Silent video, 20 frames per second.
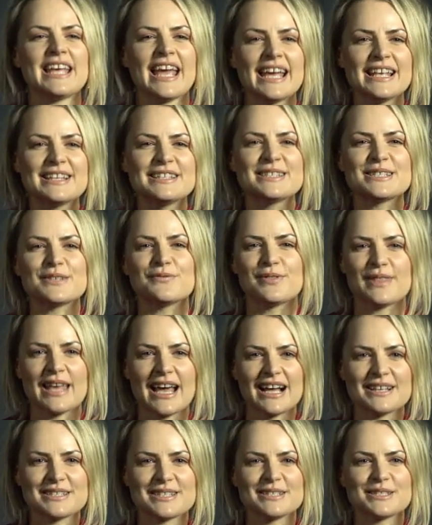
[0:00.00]
tens of
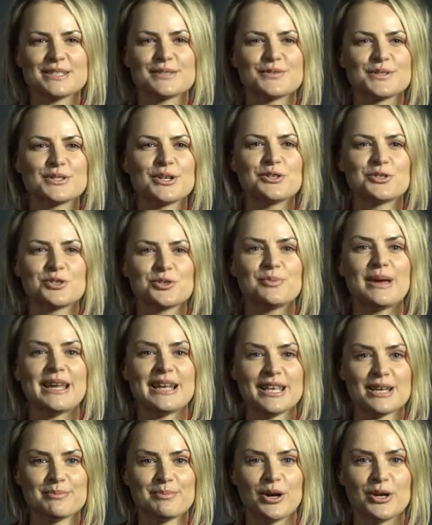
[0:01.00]
thousands of social
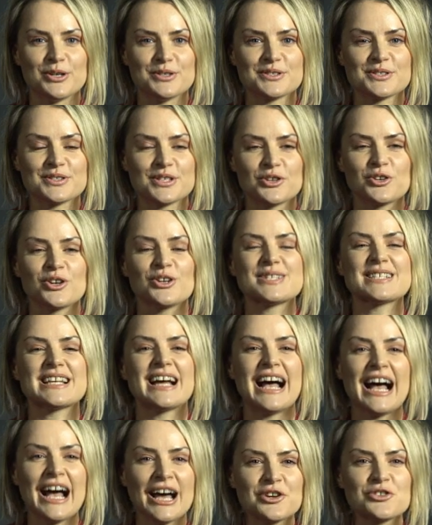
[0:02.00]
media posts across
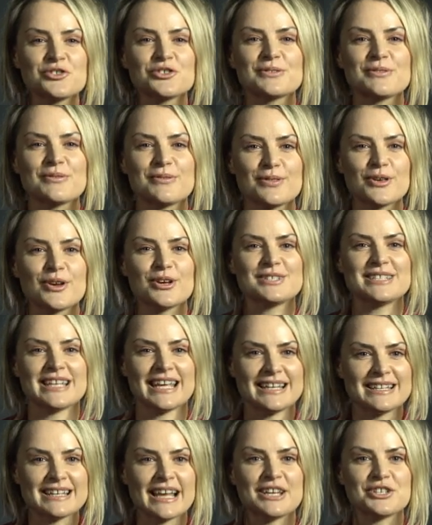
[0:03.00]

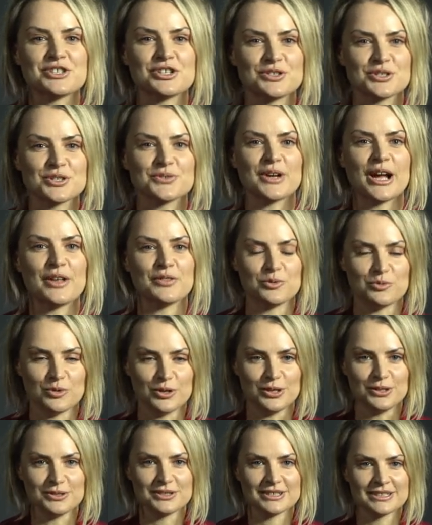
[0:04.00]
113 nations around the
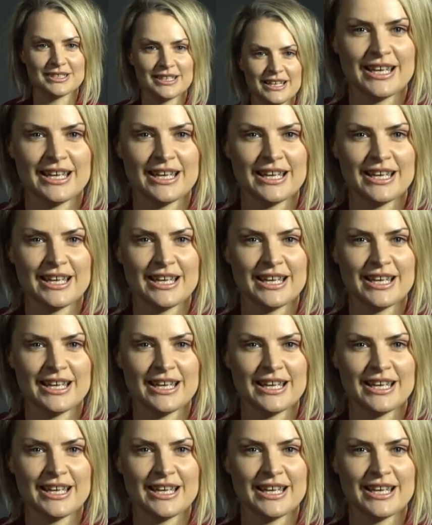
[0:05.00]
world